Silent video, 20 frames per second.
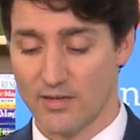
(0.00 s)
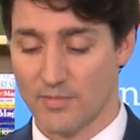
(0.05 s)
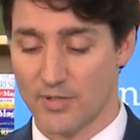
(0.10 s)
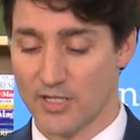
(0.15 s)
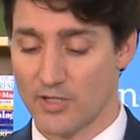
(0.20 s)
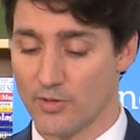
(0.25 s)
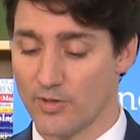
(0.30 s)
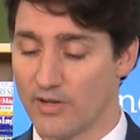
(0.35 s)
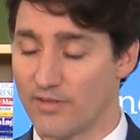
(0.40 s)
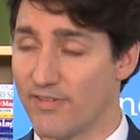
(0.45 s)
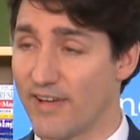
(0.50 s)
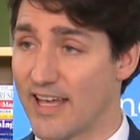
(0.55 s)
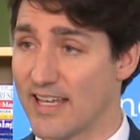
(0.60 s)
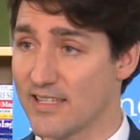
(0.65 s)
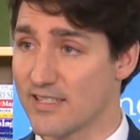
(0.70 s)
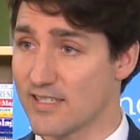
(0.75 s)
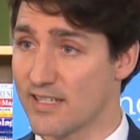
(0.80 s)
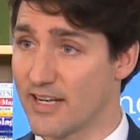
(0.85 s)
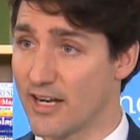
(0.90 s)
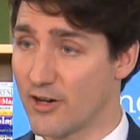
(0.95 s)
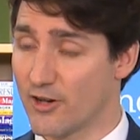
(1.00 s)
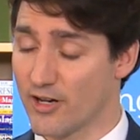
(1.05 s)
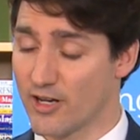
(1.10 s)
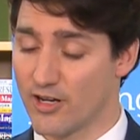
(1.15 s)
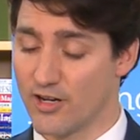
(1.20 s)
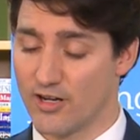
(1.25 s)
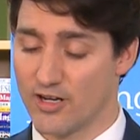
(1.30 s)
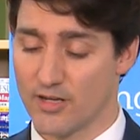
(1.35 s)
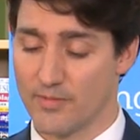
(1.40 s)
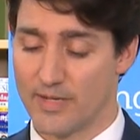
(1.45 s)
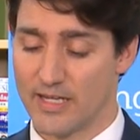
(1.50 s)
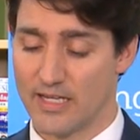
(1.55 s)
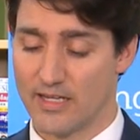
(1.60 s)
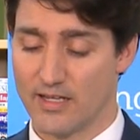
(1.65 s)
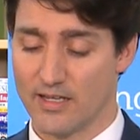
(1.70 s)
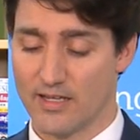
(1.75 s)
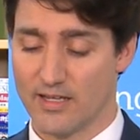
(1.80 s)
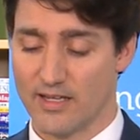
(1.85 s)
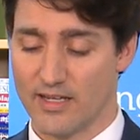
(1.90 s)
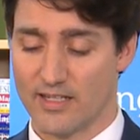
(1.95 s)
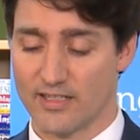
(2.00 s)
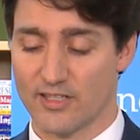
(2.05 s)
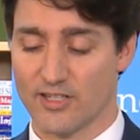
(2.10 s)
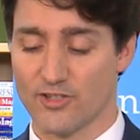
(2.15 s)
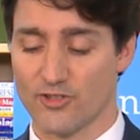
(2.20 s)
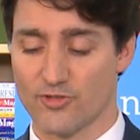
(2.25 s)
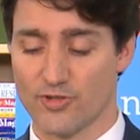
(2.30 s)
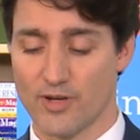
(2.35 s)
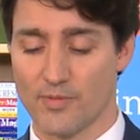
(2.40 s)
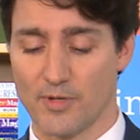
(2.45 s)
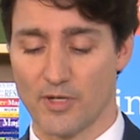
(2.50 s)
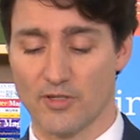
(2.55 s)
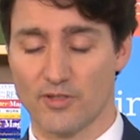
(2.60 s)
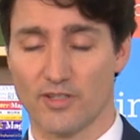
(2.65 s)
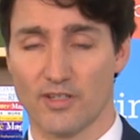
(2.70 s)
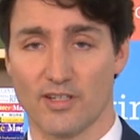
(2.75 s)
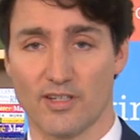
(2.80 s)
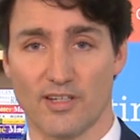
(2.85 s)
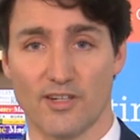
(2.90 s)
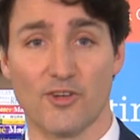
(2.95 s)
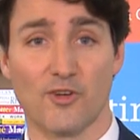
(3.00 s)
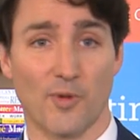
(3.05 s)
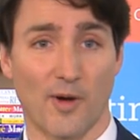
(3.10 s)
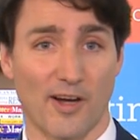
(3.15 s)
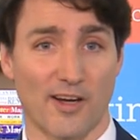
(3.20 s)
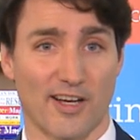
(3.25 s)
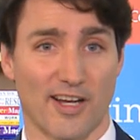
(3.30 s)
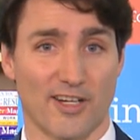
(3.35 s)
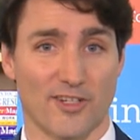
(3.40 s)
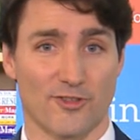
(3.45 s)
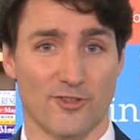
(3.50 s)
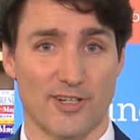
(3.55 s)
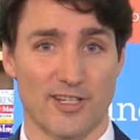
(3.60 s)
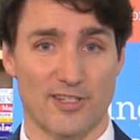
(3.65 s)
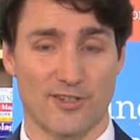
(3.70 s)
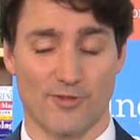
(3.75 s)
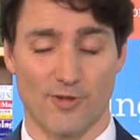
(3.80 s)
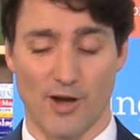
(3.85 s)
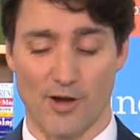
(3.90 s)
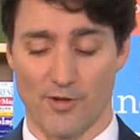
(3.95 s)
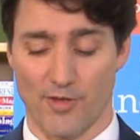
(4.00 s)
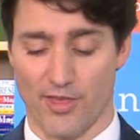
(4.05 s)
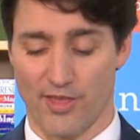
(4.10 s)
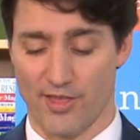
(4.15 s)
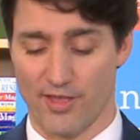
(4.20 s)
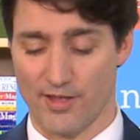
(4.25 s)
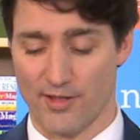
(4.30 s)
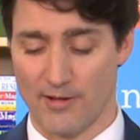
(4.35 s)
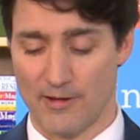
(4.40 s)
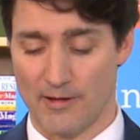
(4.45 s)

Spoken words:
but to invest in our economy and contribute to our country's growth.